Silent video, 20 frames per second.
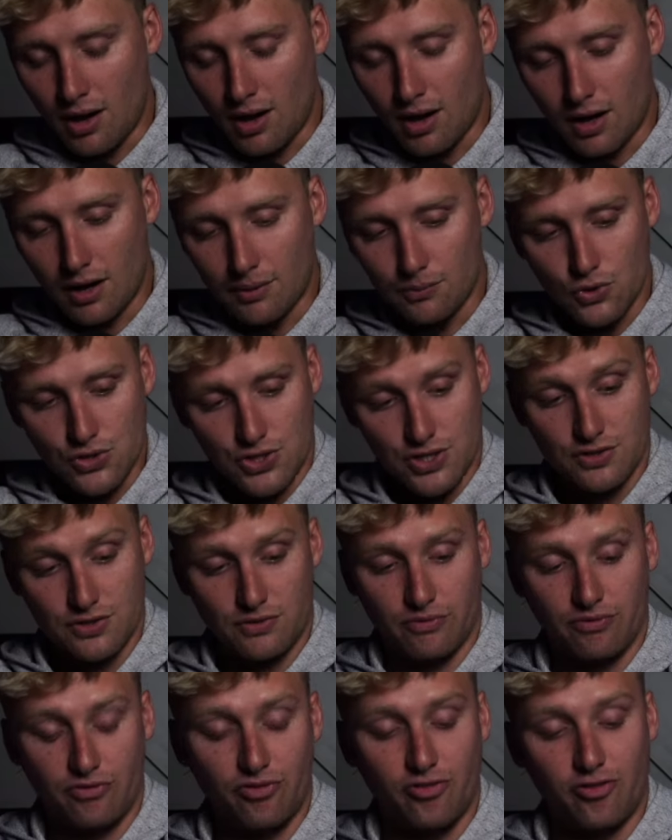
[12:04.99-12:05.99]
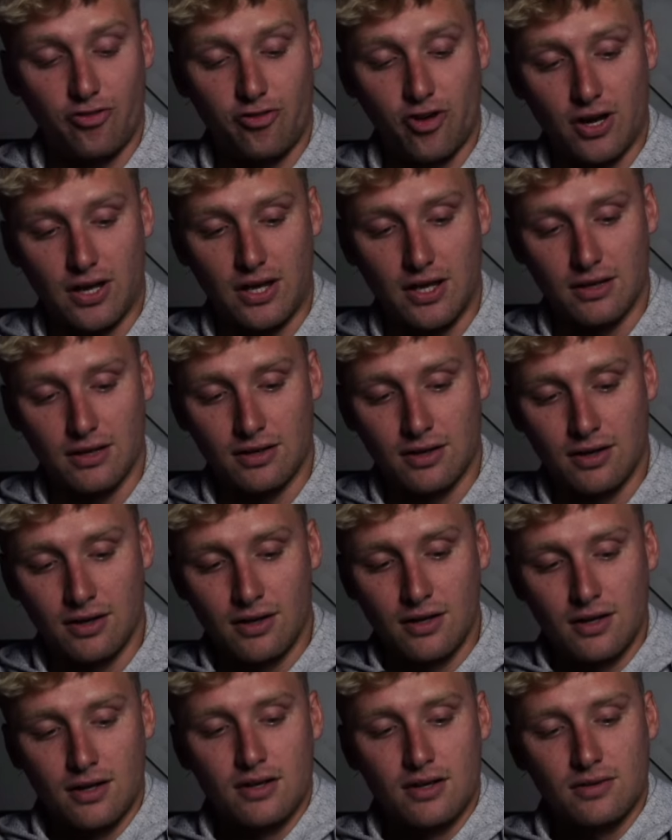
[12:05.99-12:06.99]
which is fucking,
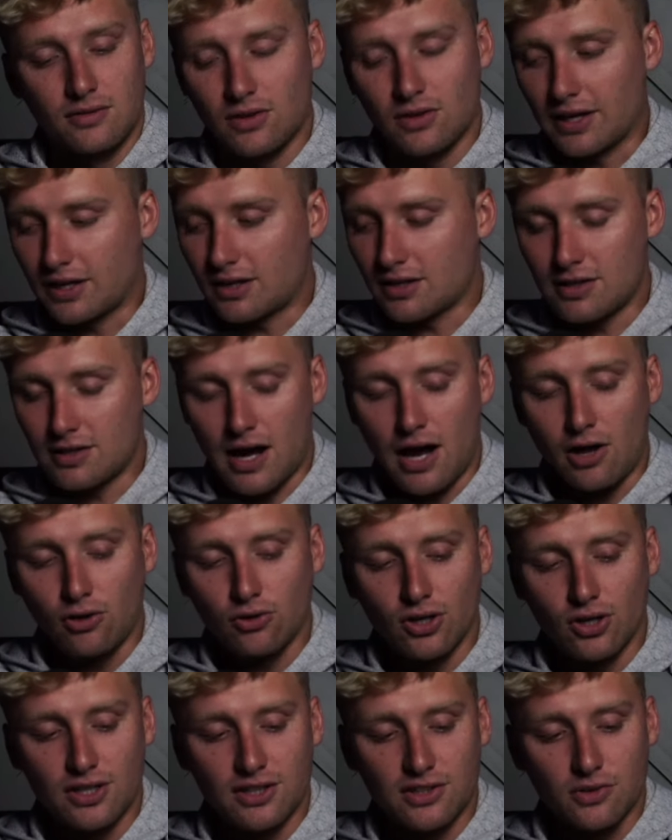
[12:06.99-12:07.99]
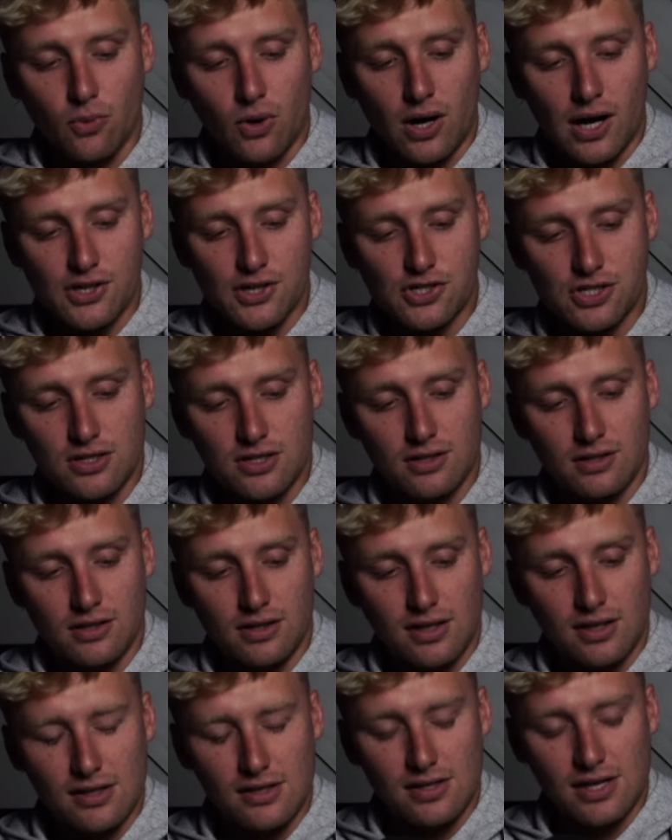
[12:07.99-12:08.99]
like, I'll look at the watch
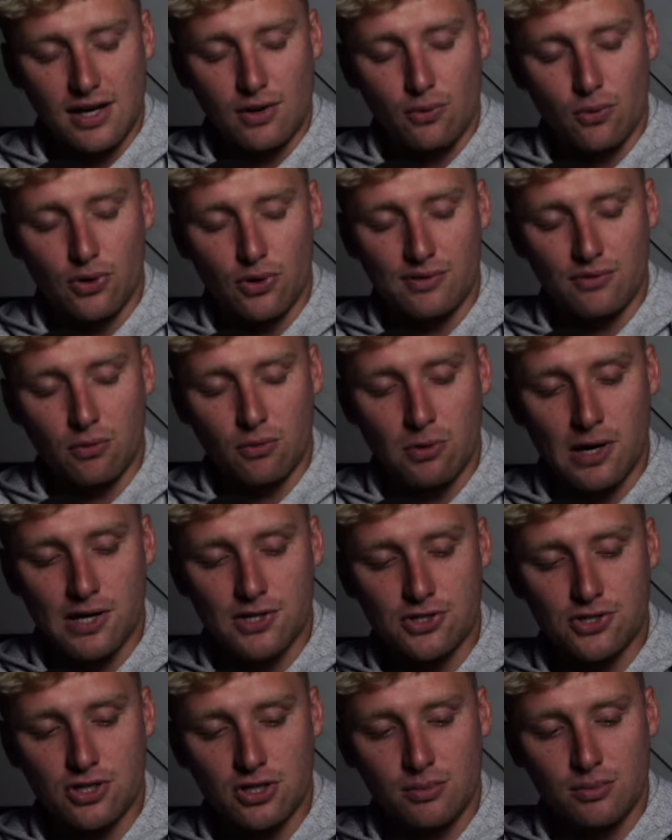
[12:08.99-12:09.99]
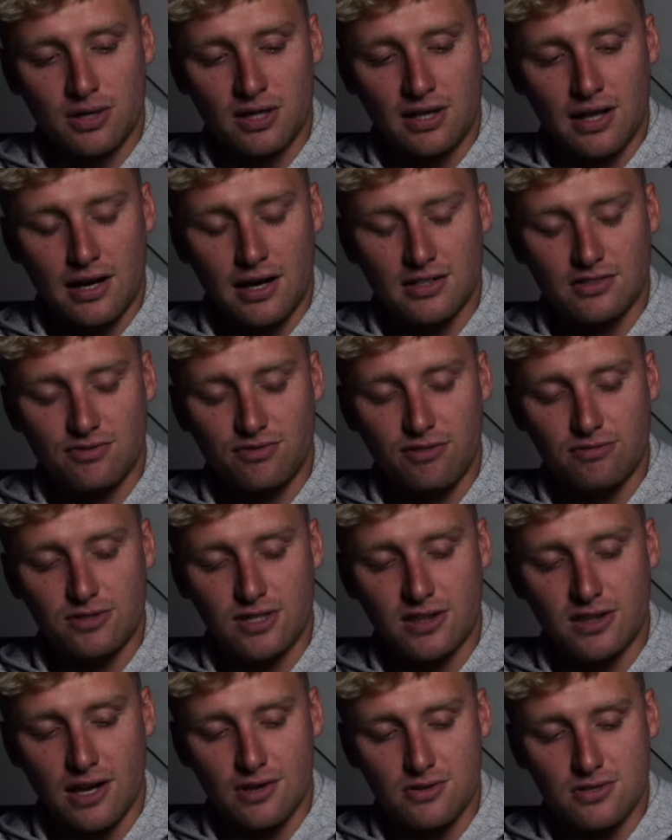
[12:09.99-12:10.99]
and it won't even register to me that it's
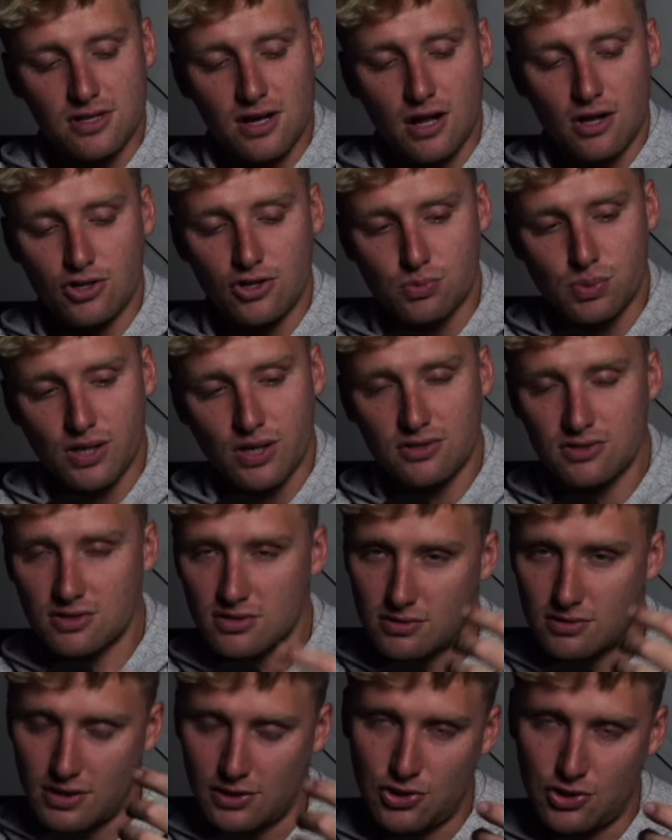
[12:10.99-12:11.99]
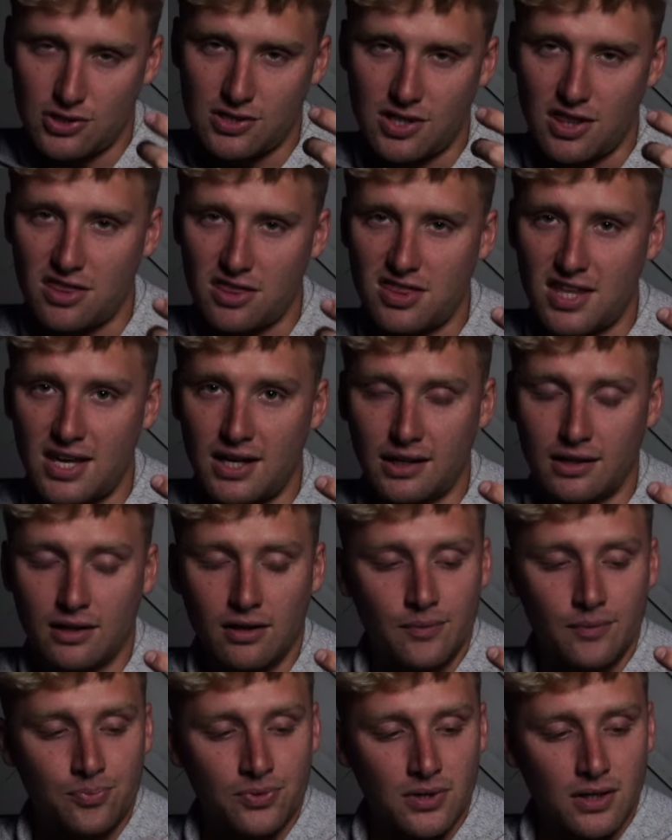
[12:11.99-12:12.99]
$50,000 because it's just a thing.
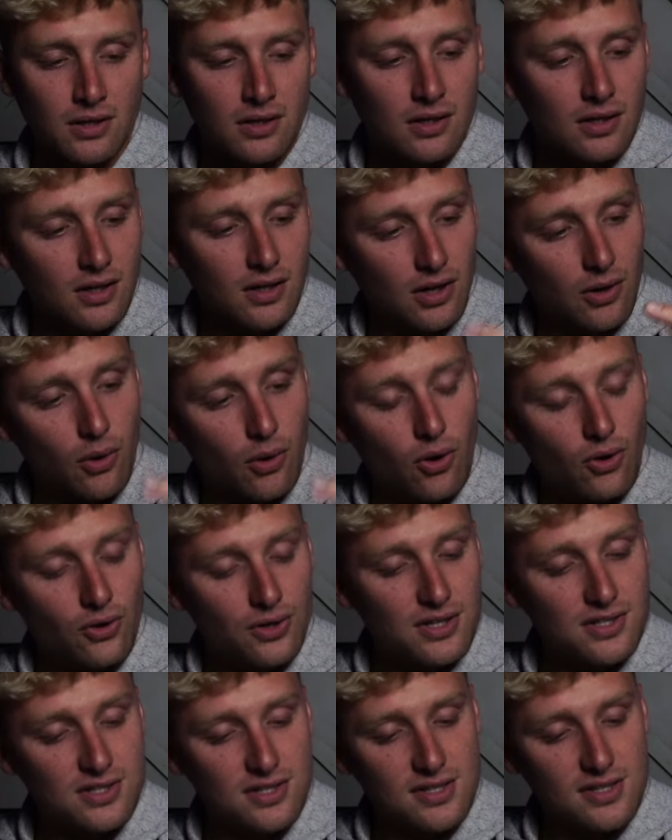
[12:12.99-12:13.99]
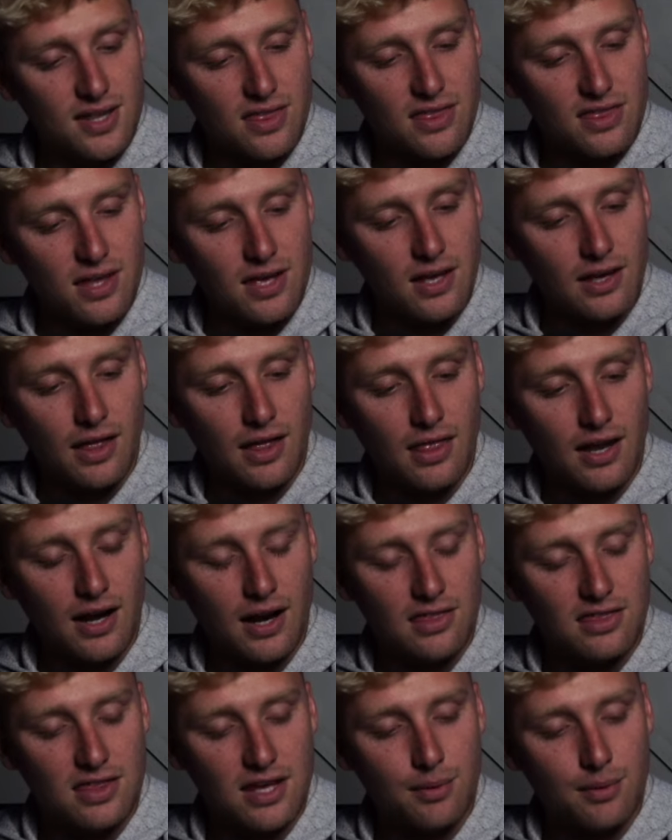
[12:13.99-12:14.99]
You know, all it is a thing. And then I
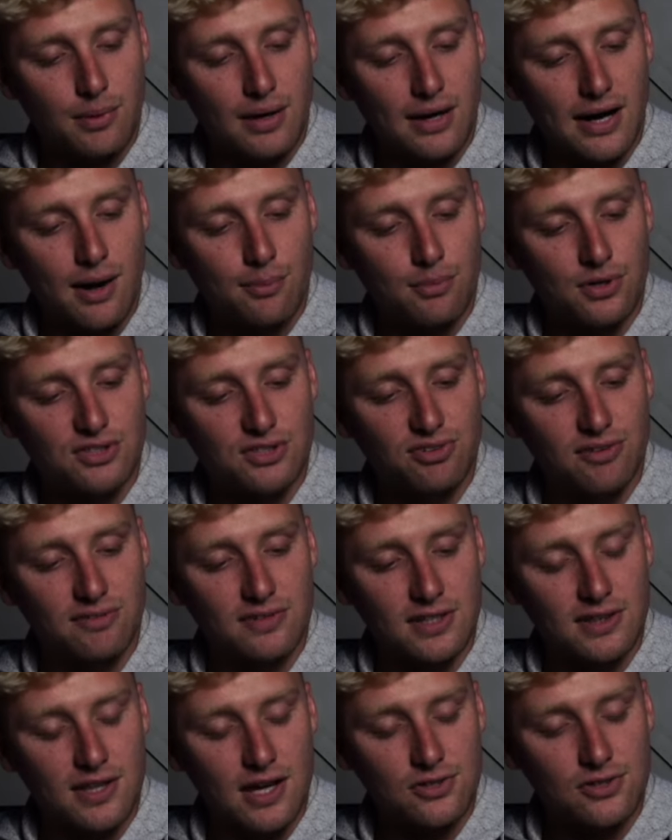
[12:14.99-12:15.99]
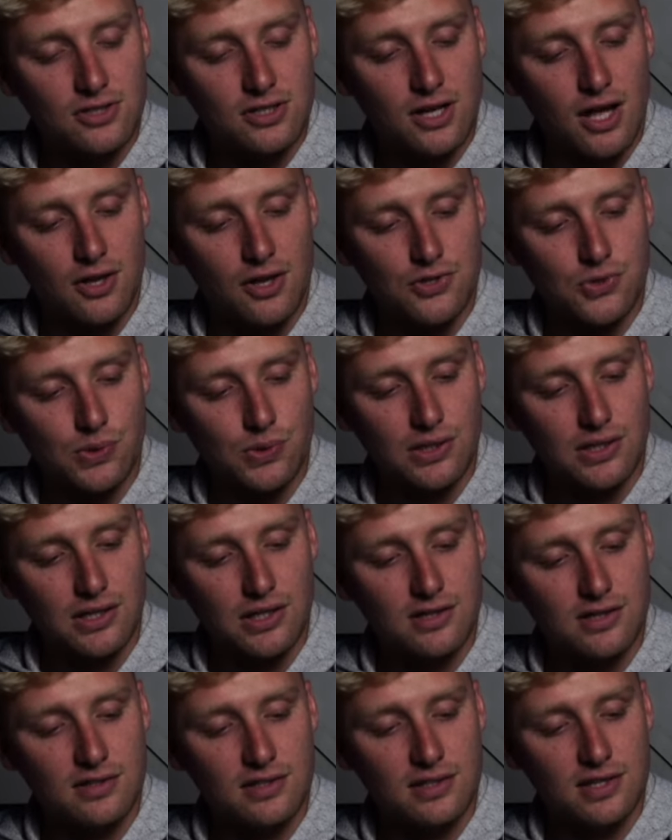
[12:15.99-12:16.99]
think about how much $50,000 really
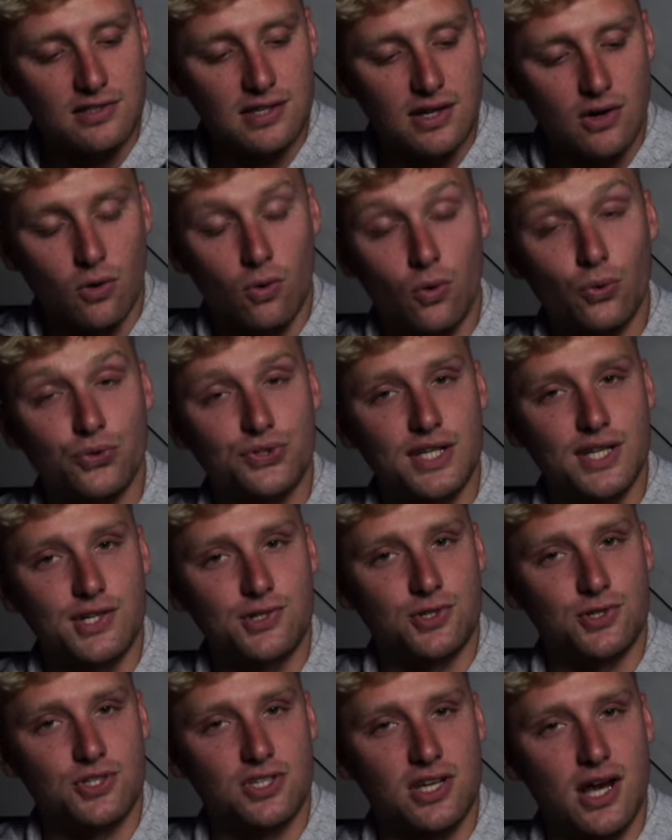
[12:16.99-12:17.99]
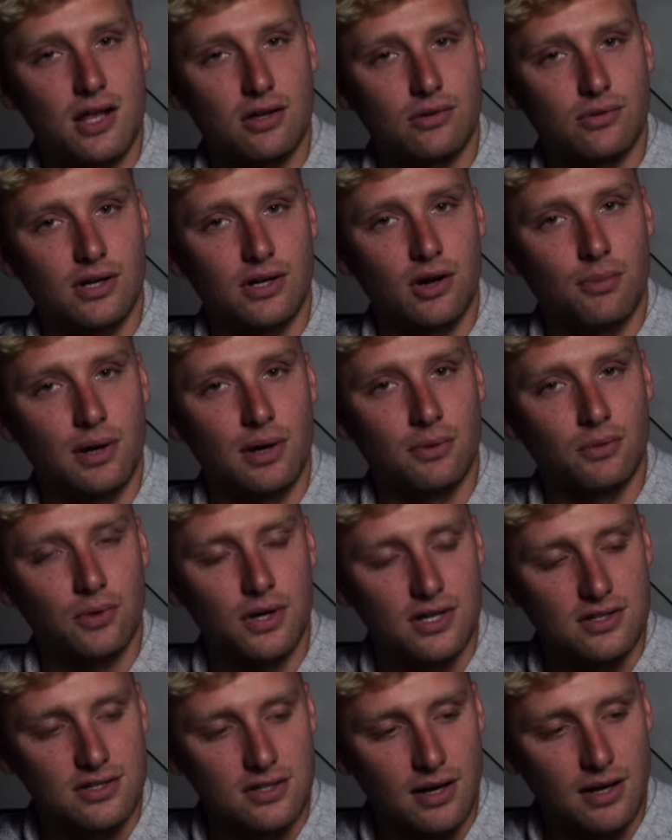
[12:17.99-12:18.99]
is, and that's like a whole teacher's salary on my
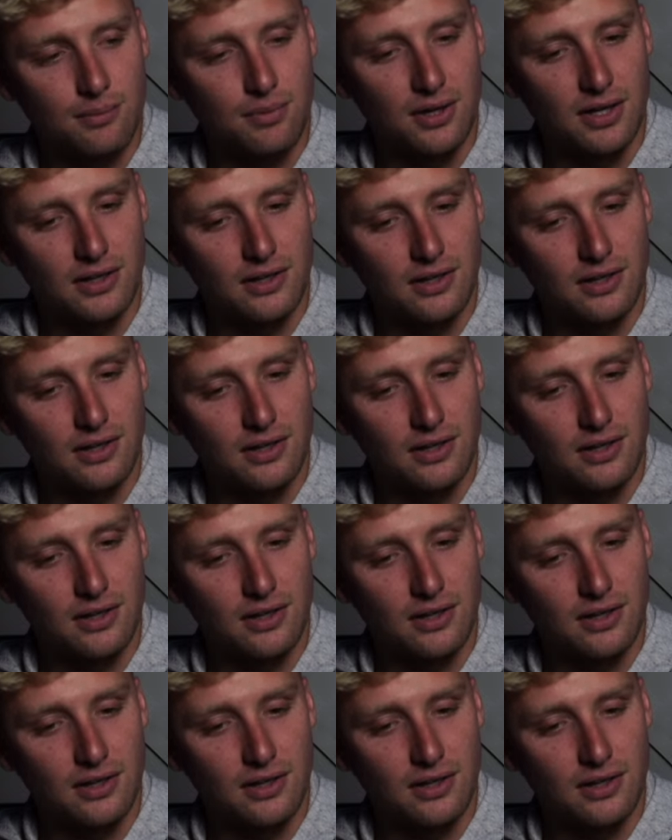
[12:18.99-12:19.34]
wrist. And I'm like,